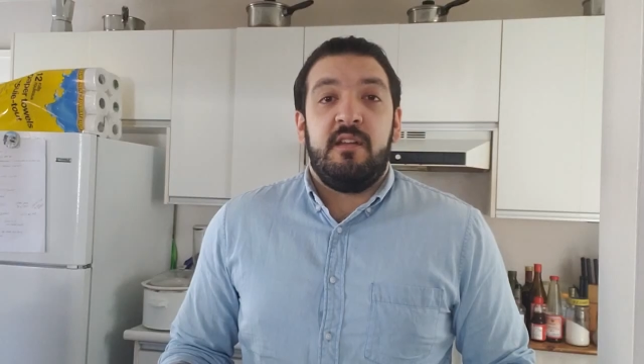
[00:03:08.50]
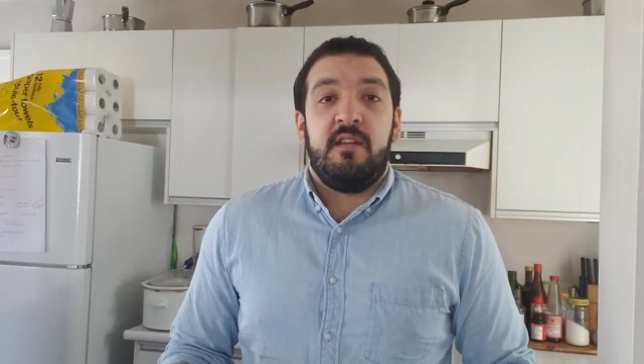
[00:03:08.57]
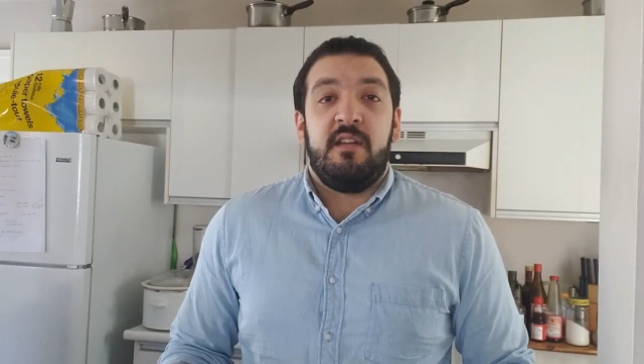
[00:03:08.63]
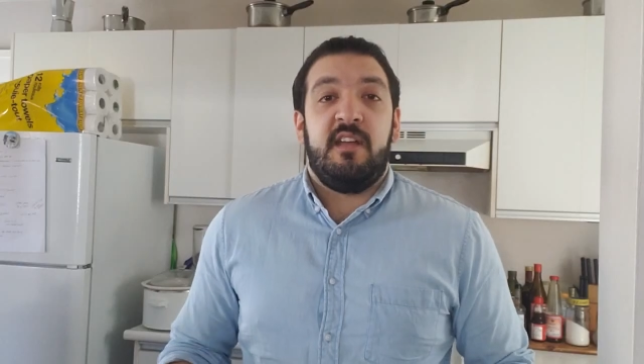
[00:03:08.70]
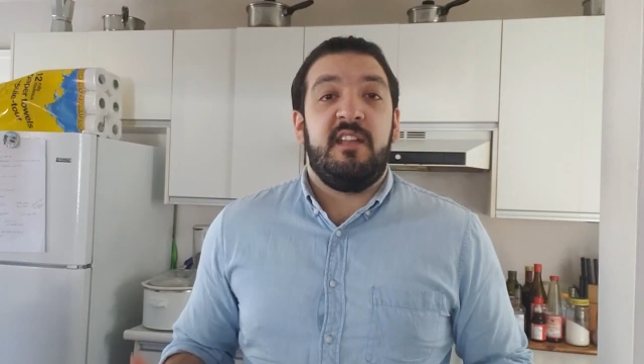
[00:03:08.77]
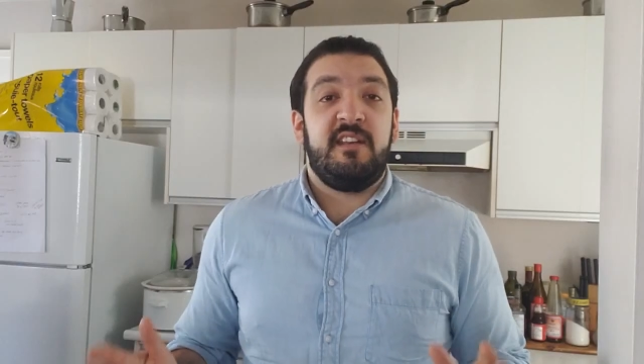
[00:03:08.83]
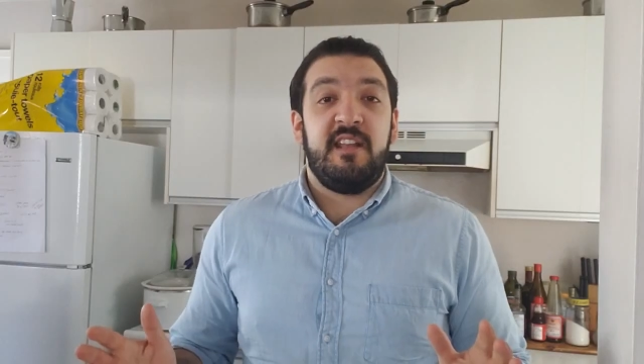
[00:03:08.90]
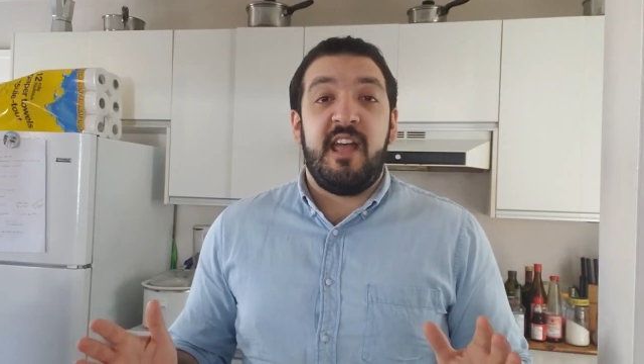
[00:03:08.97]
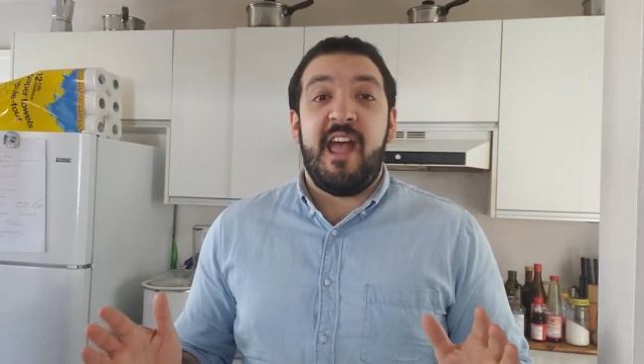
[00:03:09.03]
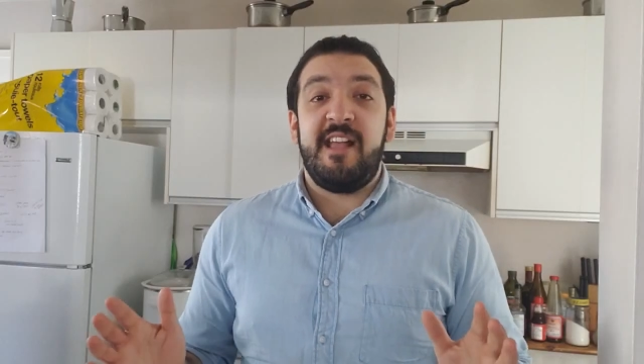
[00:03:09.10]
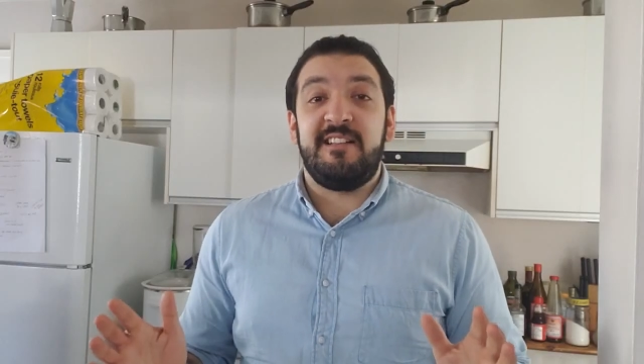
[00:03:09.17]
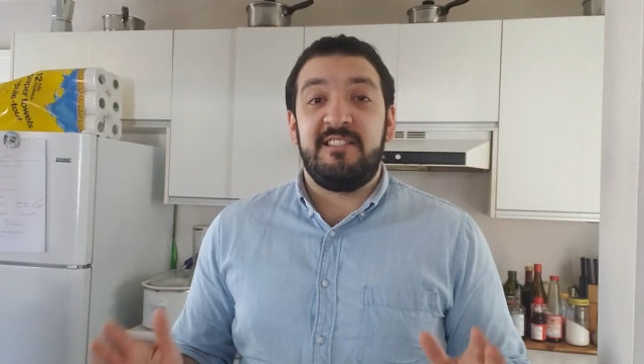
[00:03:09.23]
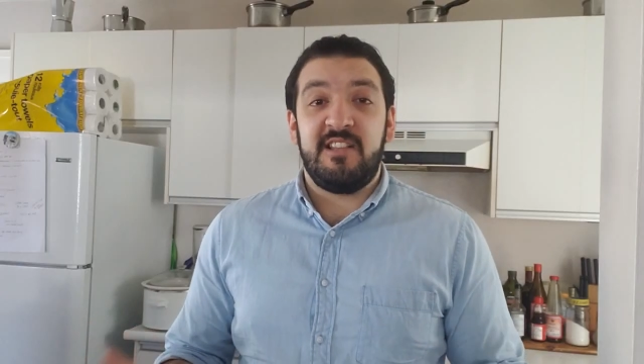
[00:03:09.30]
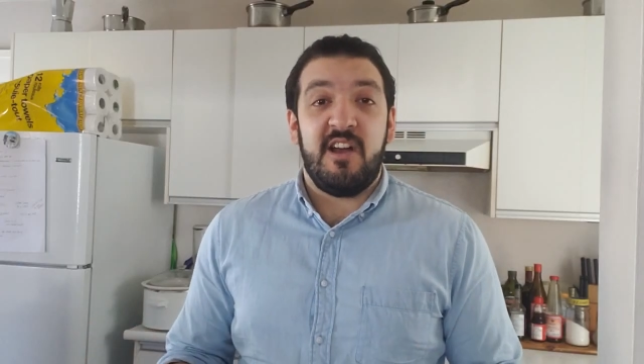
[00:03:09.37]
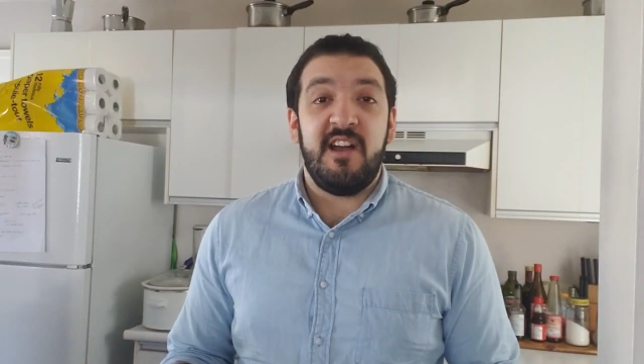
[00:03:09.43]
And
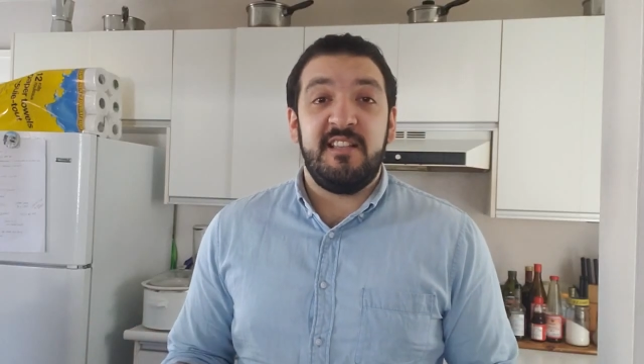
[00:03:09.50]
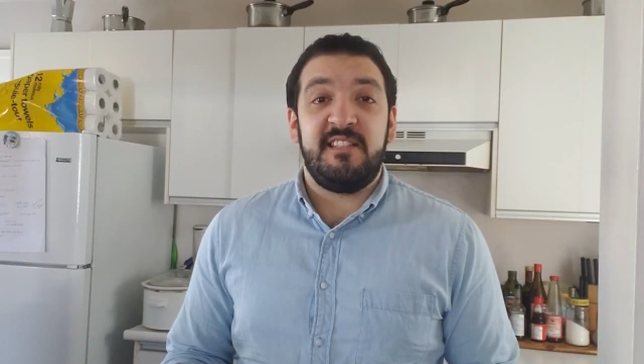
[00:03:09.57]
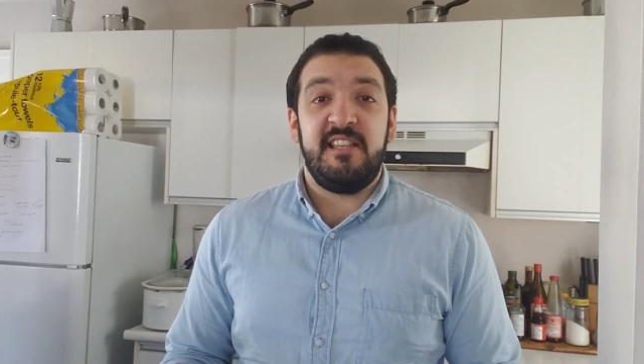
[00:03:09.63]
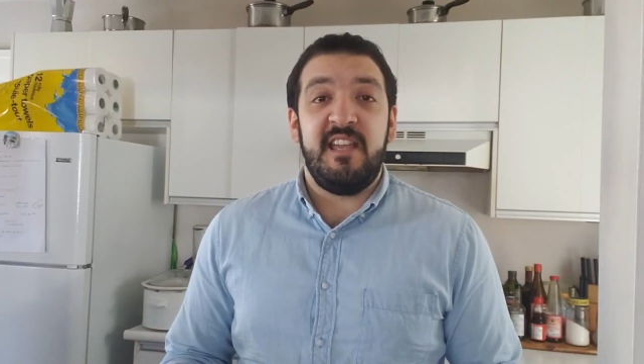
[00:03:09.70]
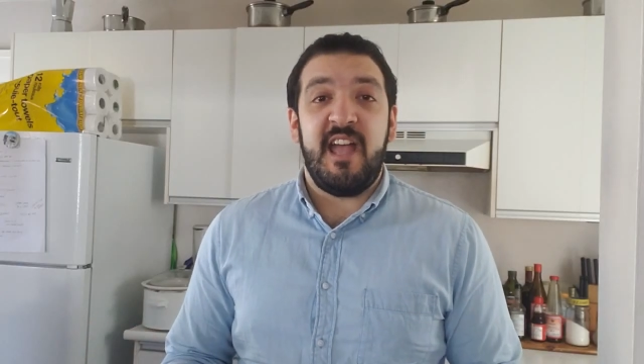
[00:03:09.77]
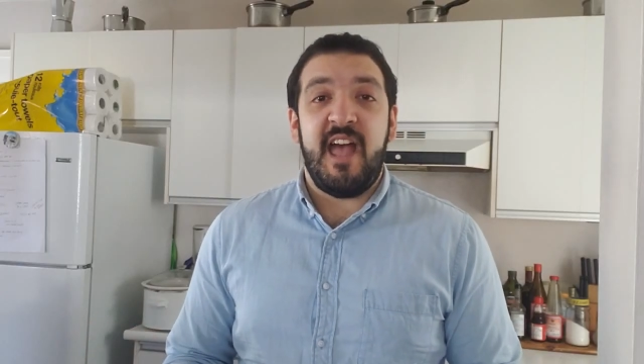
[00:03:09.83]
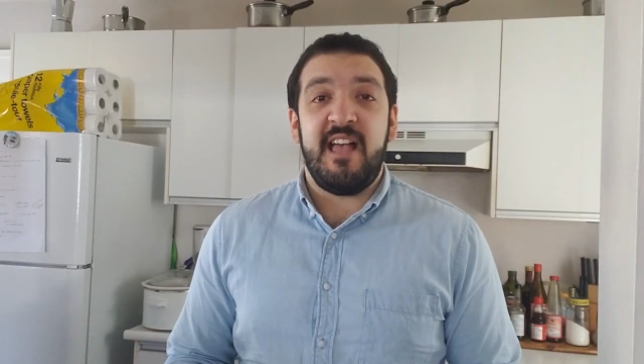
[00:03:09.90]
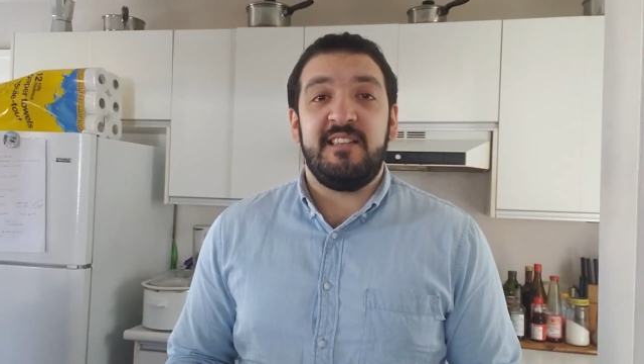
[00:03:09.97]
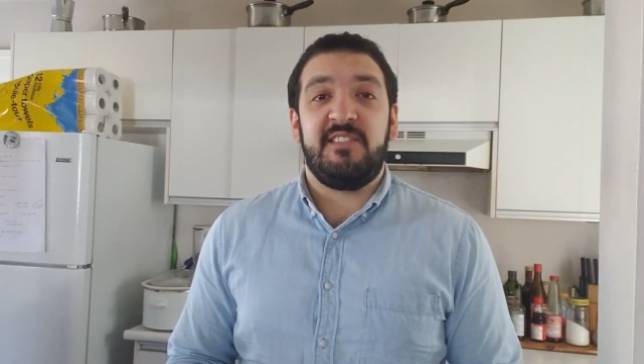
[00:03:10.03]
anxiety has